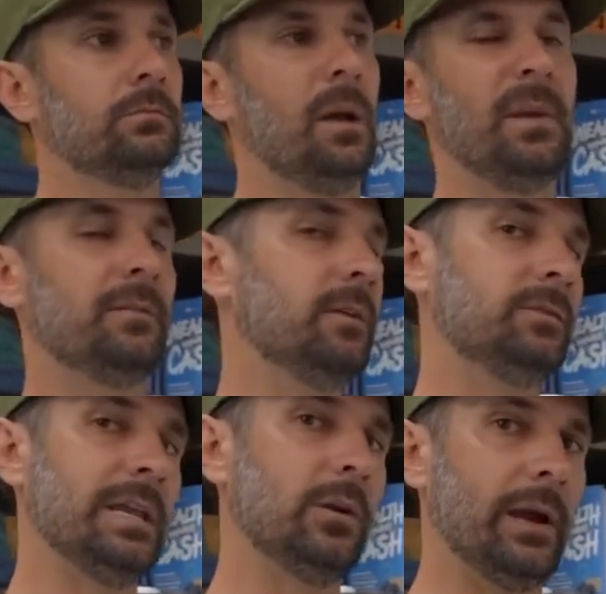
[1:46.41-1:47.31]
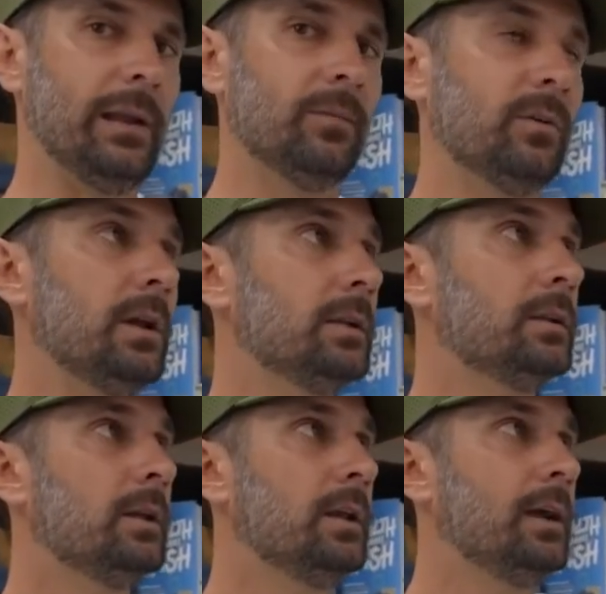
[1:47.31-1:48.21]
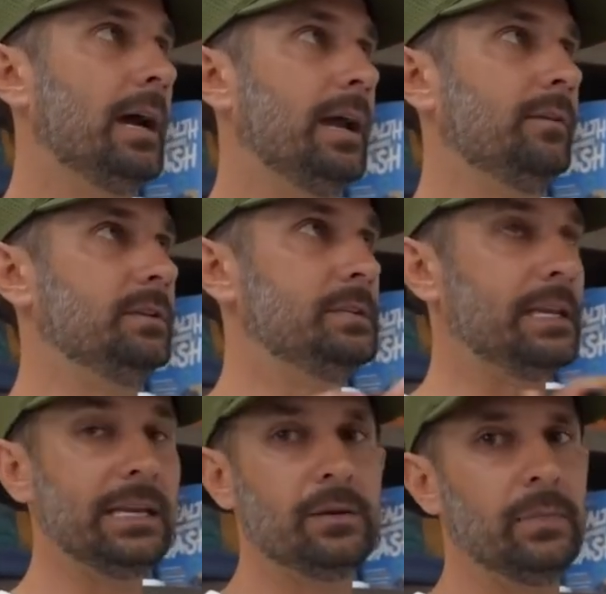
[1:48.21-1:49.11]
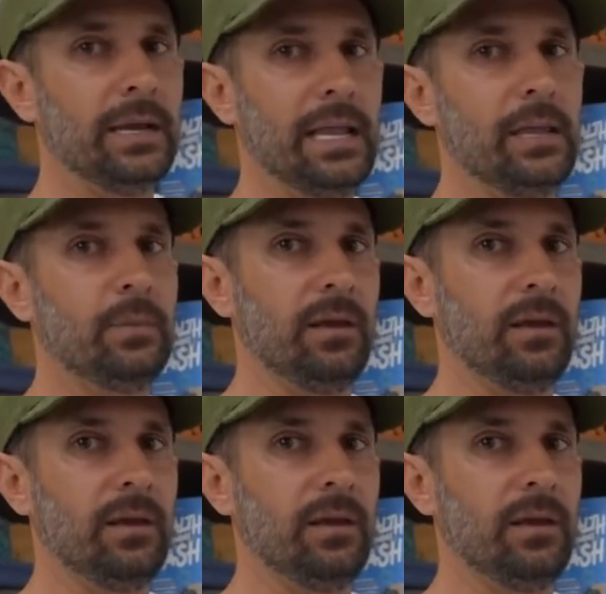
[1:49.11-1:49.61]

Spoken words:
I made 15 grand up front. I have a deed in my name.